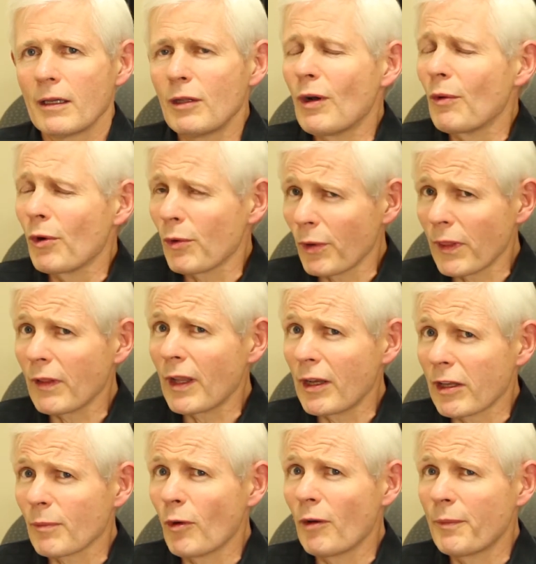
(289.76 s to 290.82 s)
you know, I work with a
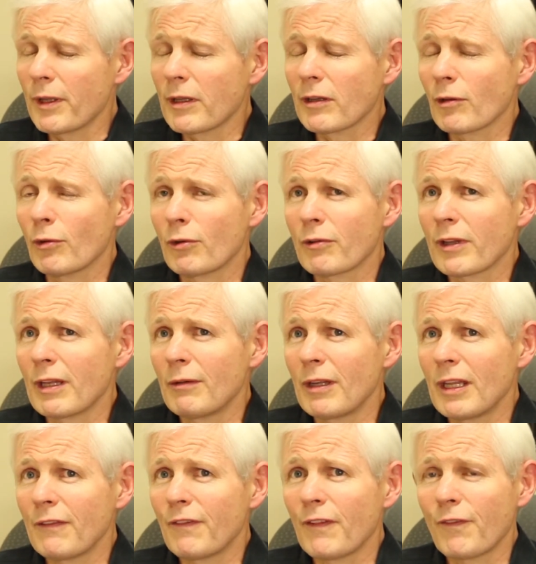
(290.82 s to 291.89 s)
lot of small business owners,
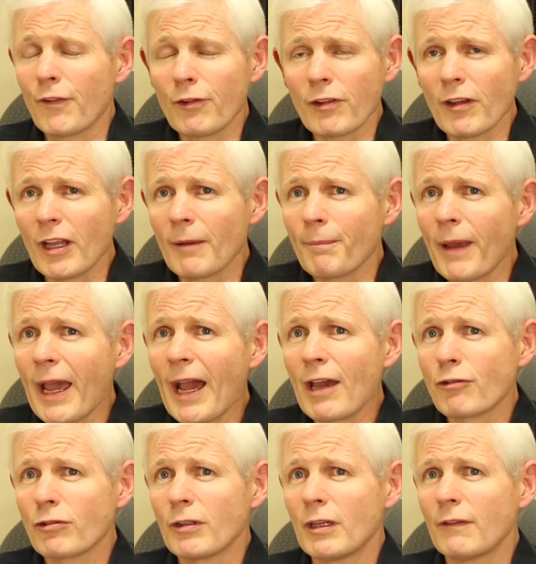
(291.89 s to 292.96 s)
and if there's not a
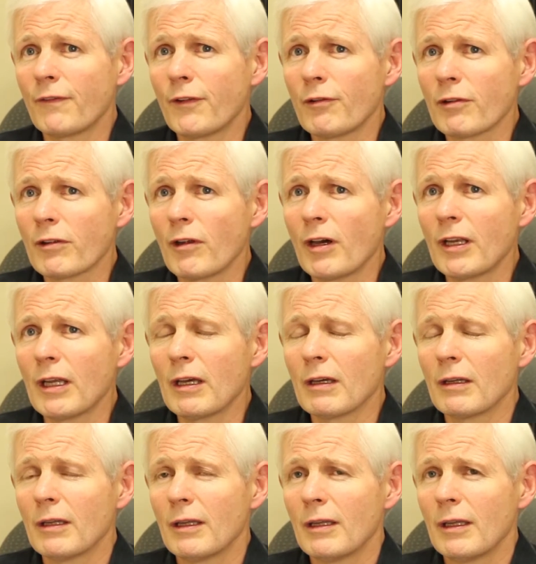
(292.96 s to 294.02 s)
passion, if there's not
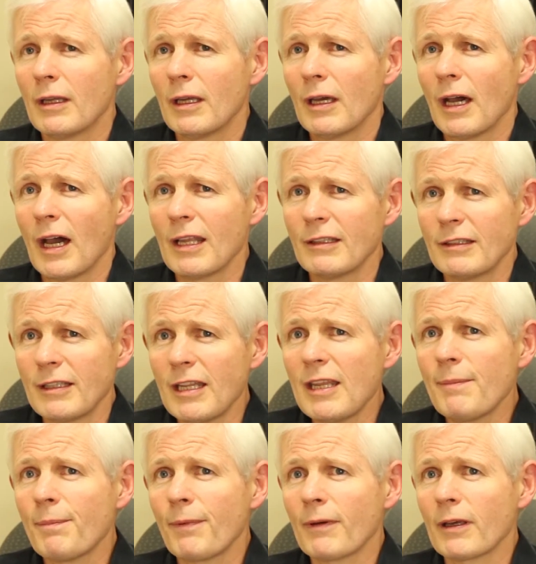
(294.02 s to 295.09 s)
a
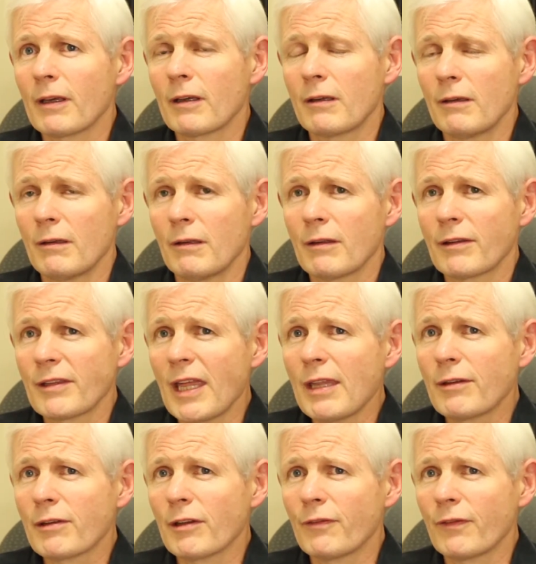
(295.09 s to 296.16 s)
deep
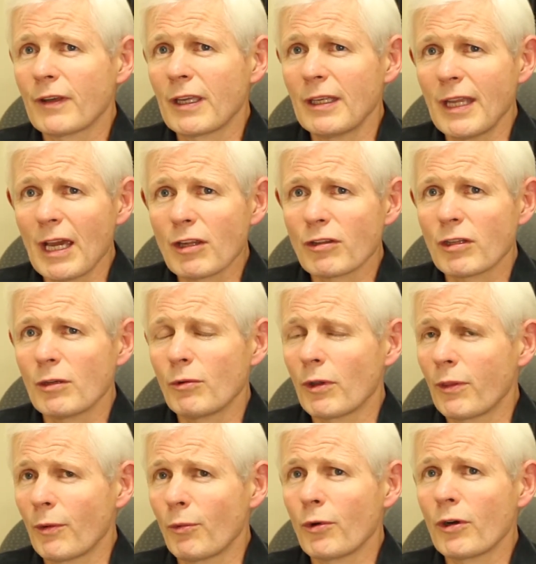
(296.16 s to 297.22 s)
sense of connection
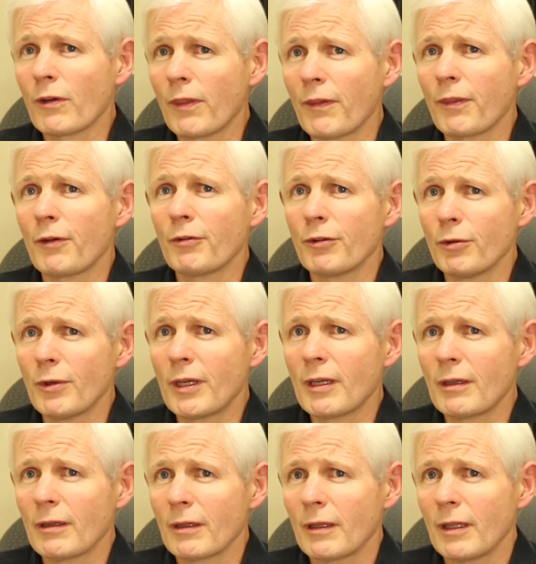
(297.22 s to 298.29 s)
with the work that they're
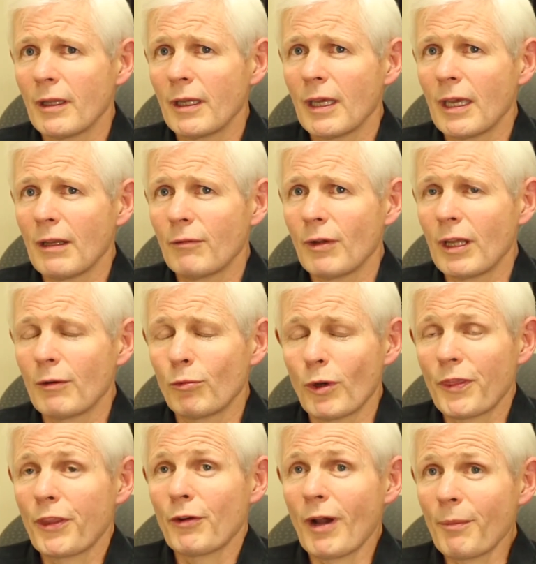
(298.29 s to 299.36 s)
doing and
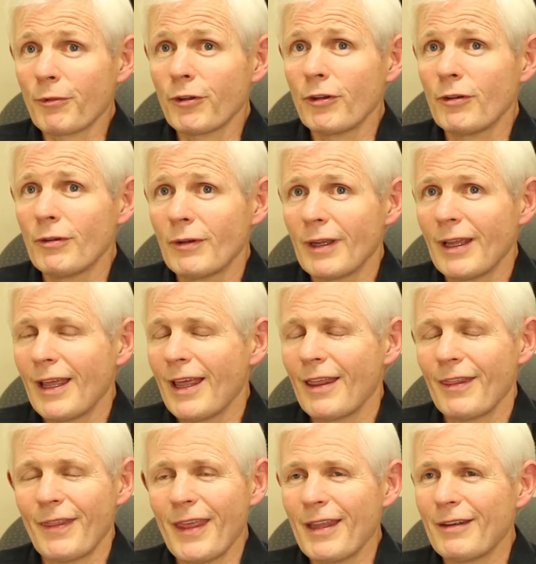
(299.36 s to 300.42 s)
what they're up to,
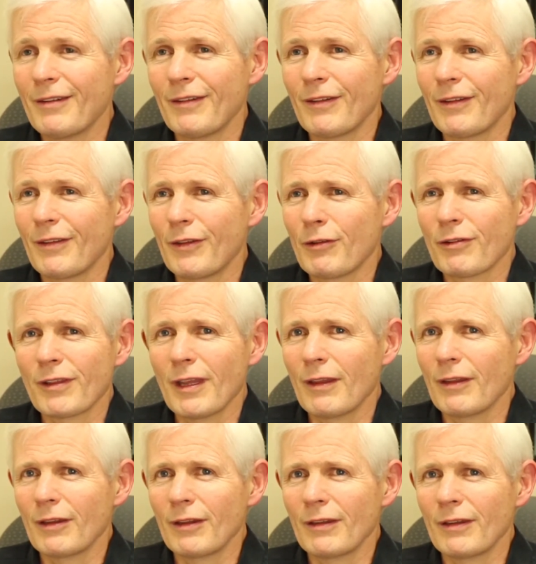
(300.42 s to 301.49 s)
then
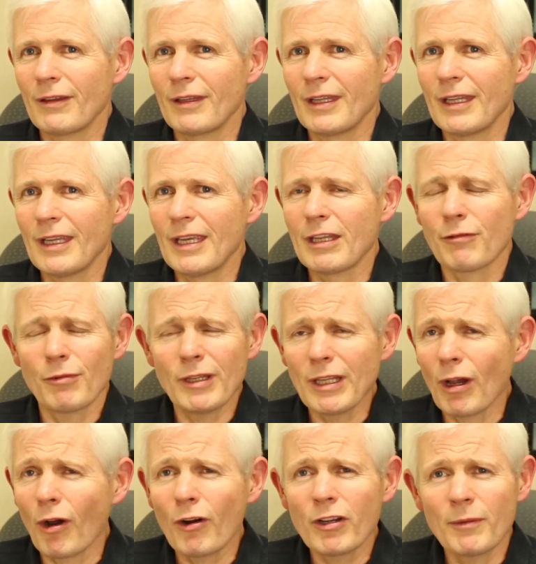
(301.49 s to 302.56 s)
it's really
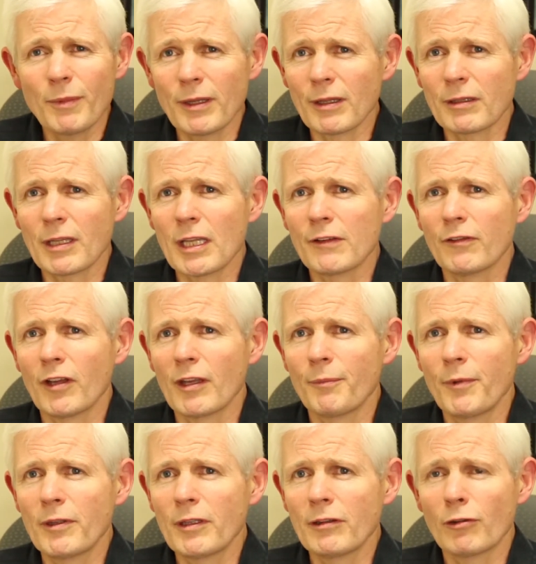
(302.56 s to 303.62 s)
hard to be successful as a
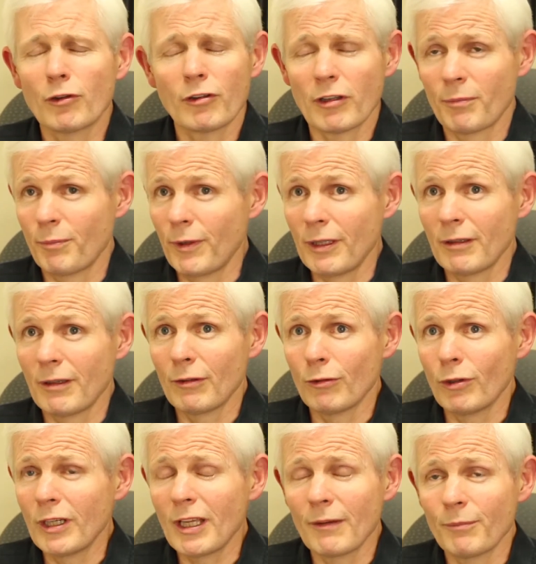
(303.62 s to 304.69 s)
business owner, because
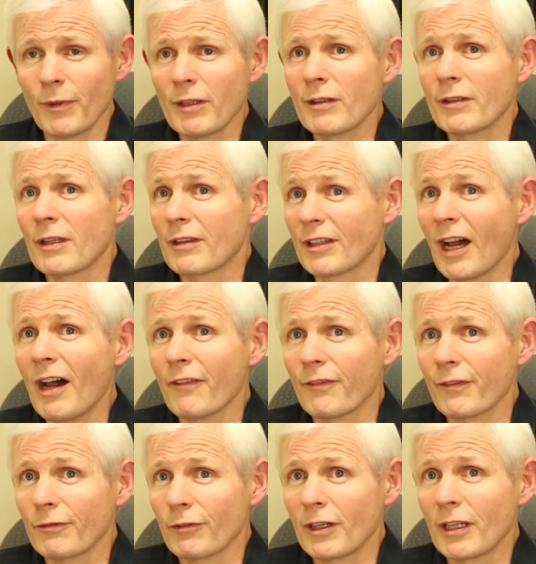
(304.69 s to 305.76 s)
owning a business is
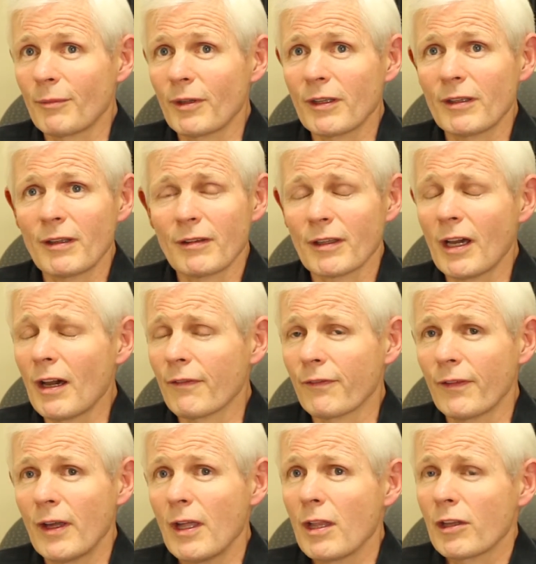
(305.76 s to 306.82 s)
tough. Running a business is tough.
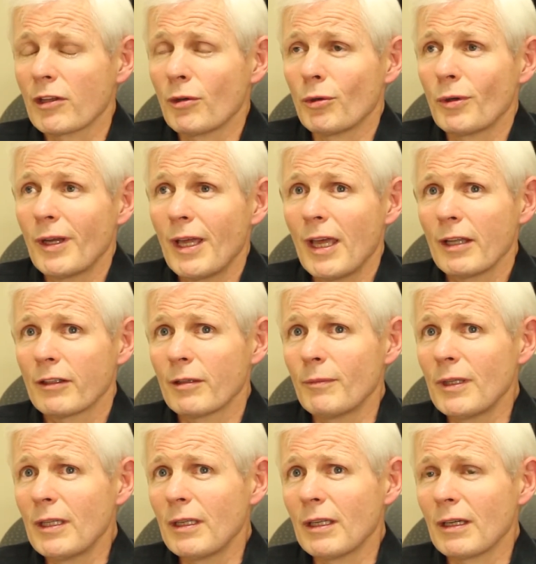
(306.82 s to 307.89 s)
So to
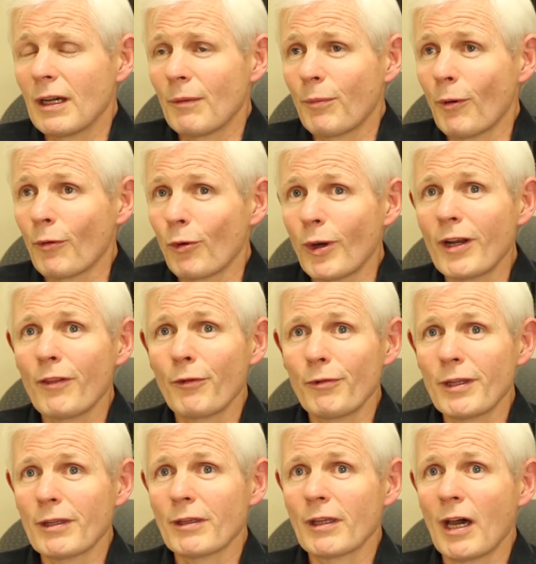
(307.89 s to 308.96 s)
me, one of the
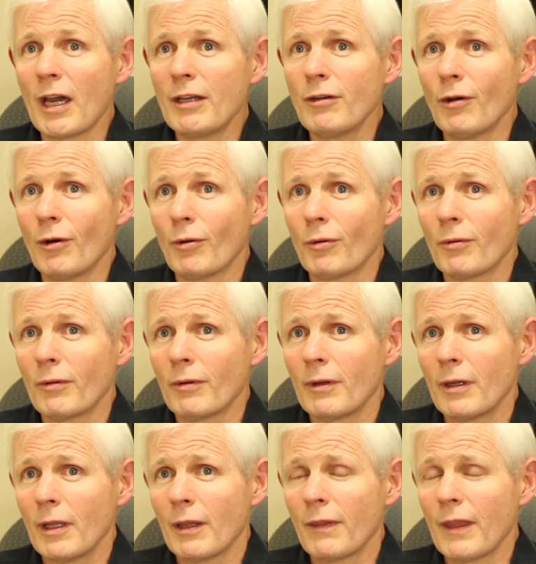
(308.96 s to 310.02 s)
reasons I know
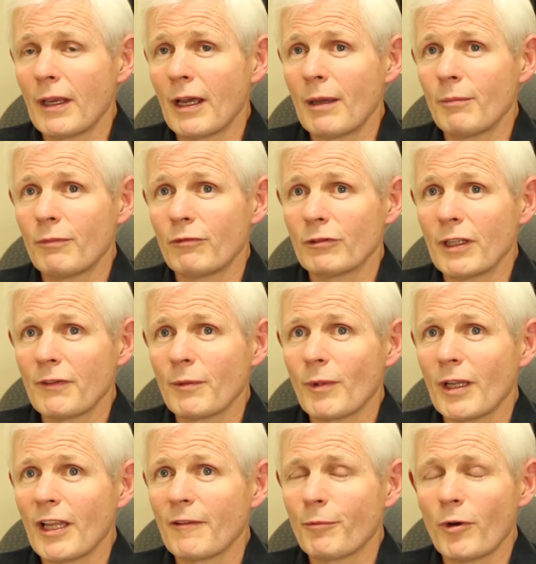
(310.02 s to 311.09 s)
that I'm living
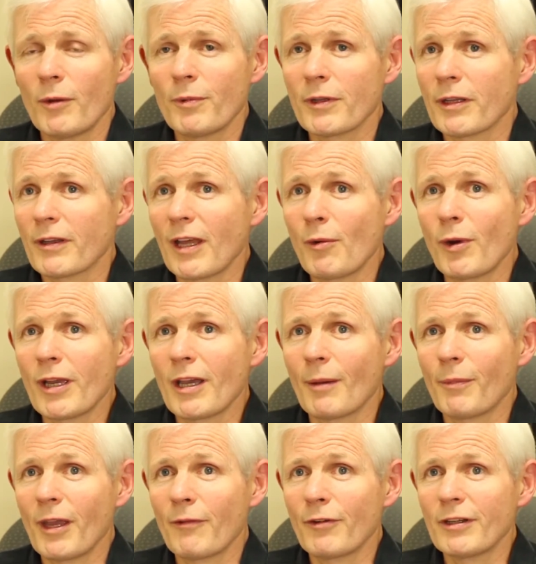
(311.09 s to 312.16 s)
my life purpose is I wake
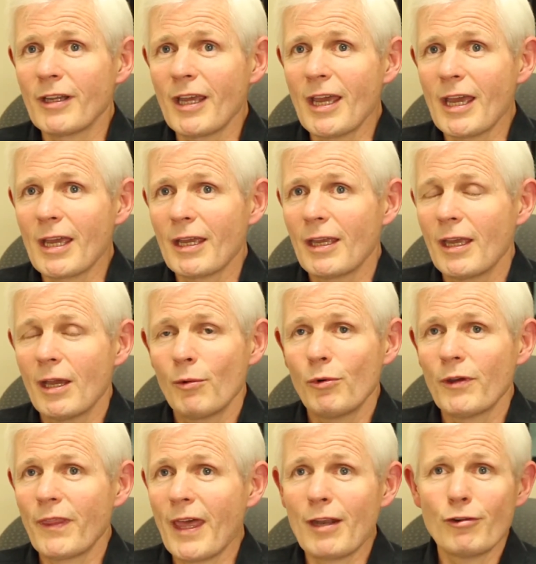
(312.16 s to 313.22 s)
up every day
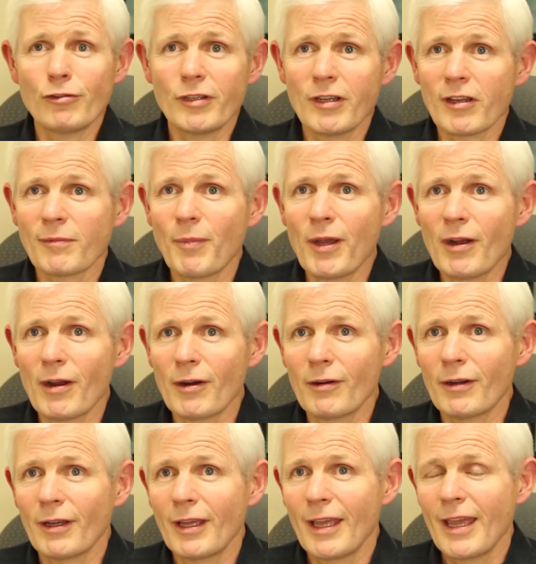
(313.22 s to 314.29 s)
with energy to
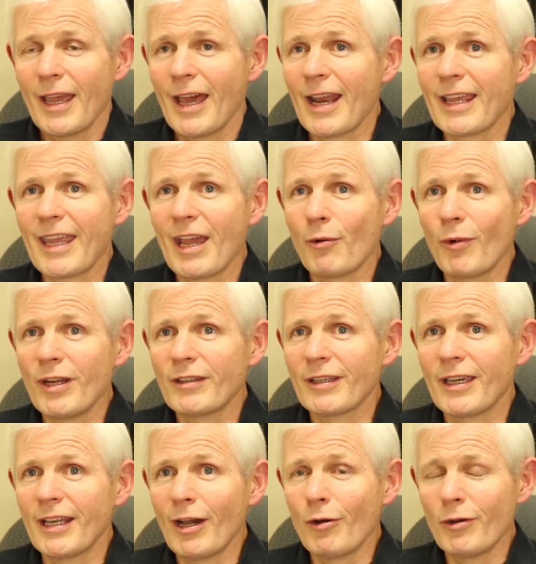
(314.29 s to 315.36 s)
spare, and I can't wait to
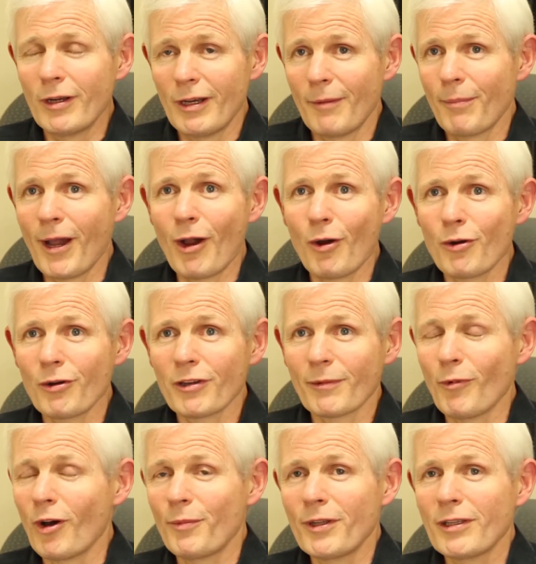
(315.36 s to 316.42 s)
get out and empower
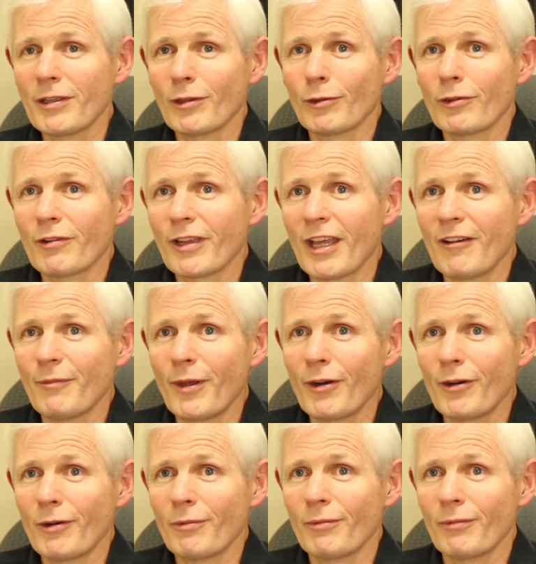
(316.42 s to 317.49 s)
small business owners to have
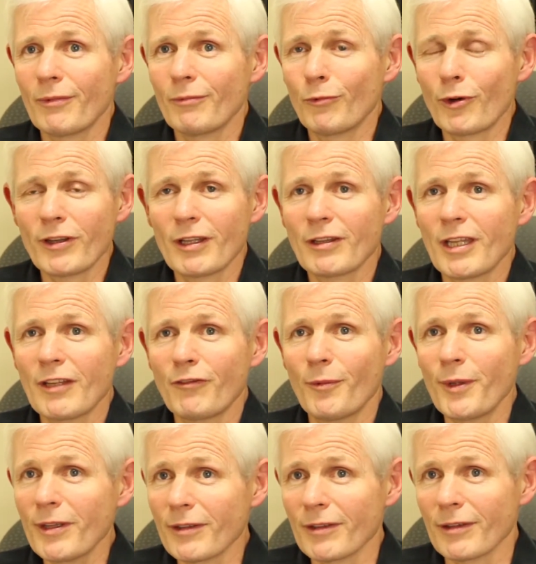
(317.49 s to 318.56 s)
better, more successful
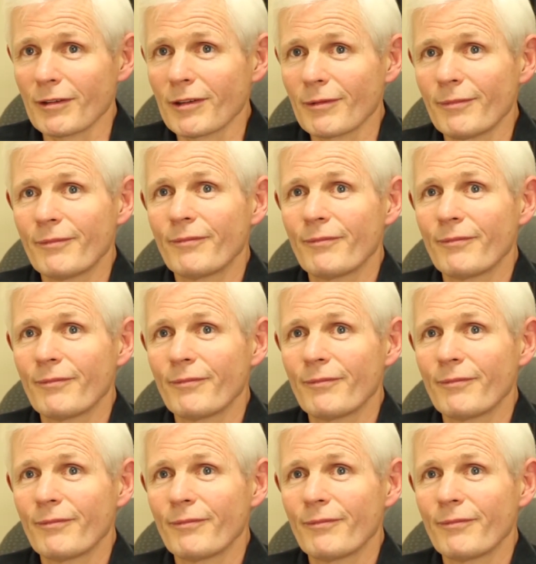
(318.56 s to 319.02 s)
businesses.